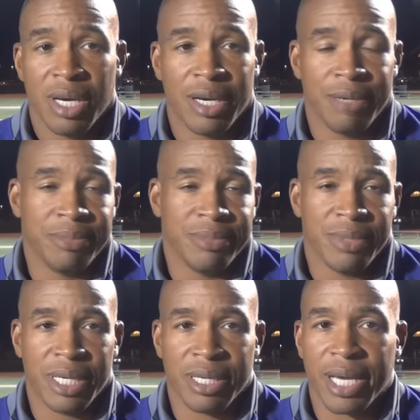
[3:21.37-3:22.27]
Um,
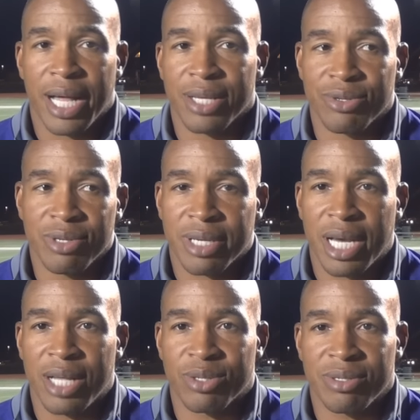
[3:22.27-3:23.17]
and Collin's,
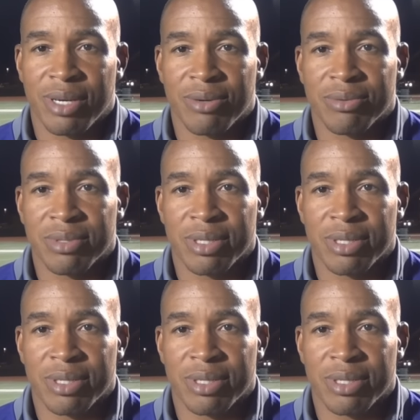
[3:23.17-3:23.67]
Collin's, you know,